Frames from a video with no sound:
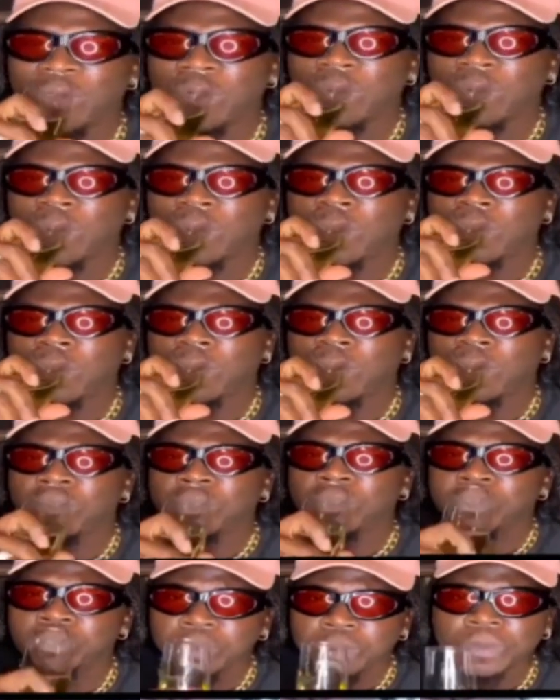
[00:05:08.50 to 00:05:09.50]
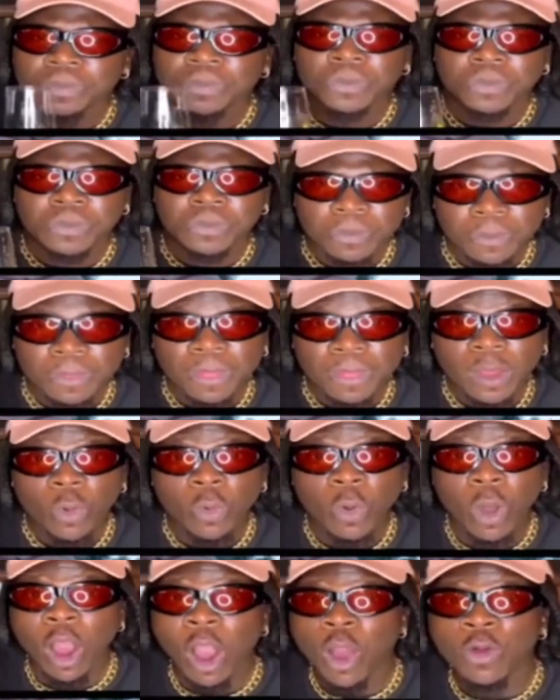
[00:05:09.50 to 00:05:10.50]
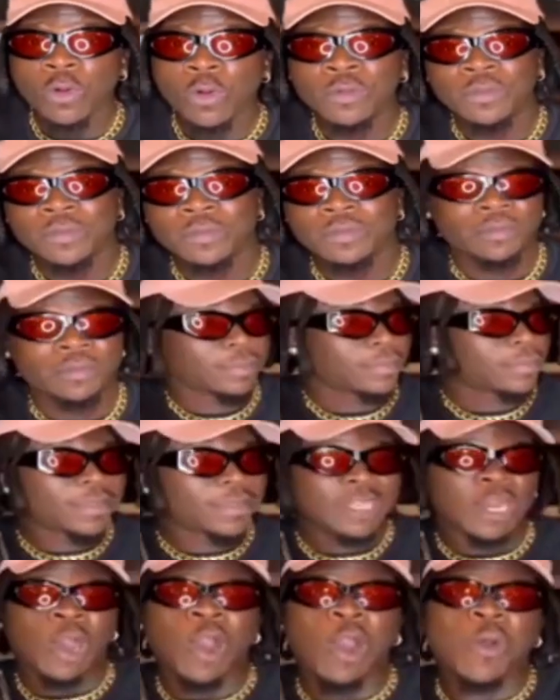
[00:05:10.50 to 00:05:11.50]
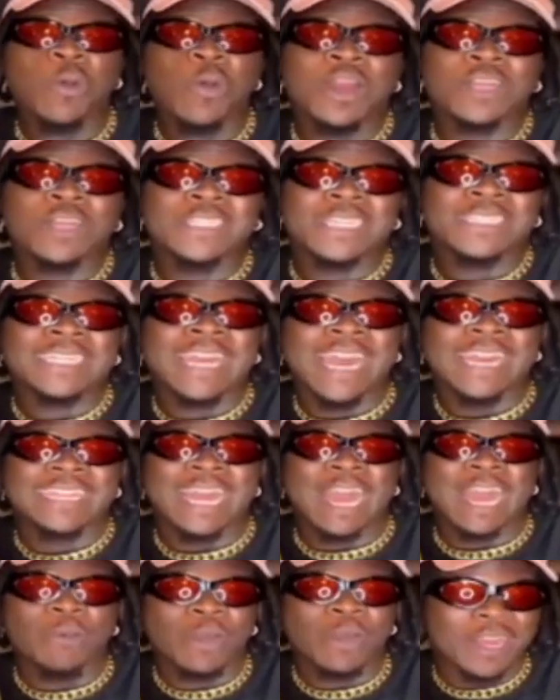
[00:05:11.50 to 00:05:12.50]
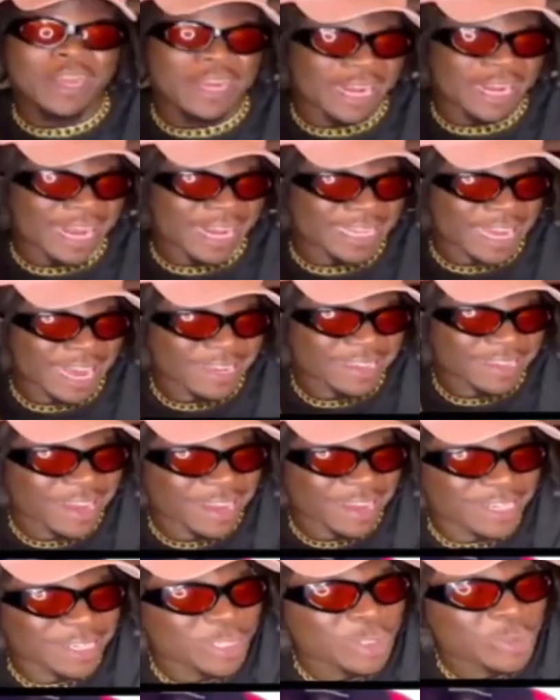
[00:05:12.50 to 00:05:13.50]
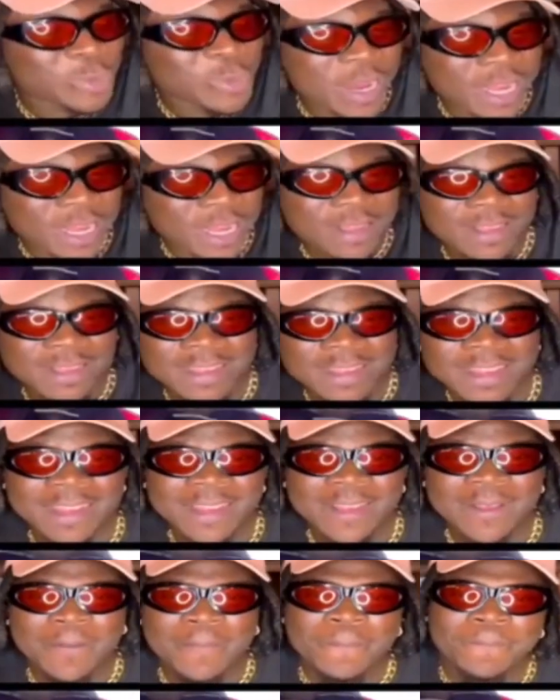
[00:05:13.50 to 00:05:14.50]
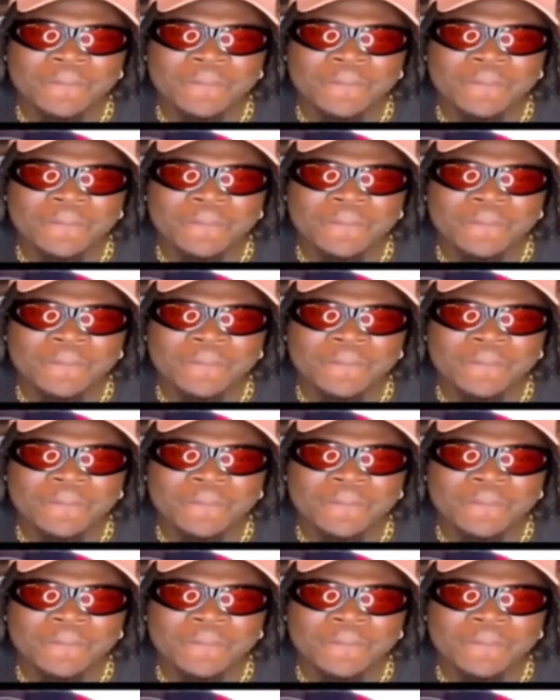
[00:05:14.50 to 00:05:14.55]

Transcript: this week. Whoa! The whole world just head down. We're gonna. And the only reason I'm not gonna say